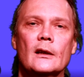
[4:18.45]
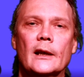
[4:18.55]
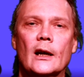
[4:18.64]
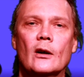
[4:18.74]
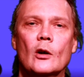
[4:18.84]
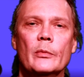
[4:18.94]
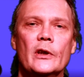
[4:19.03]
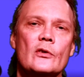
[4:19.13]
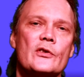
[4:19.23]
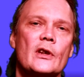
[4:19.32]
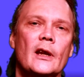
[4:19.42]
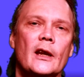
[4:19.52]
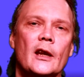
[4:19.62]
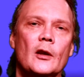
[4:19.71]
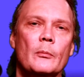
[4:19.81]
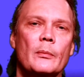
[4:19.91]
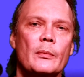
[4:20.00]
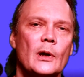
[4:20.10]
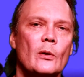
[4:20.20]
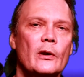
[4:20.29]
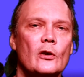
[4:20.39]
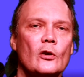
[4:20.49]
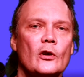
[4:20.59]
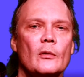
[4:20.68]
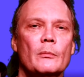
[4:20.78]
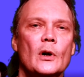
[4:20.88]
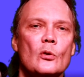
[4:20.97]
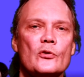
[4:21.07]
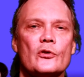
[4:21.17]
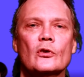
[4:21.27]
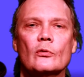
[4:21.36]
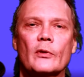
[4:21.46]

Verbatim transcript: Now I'll be using a Behringer Composer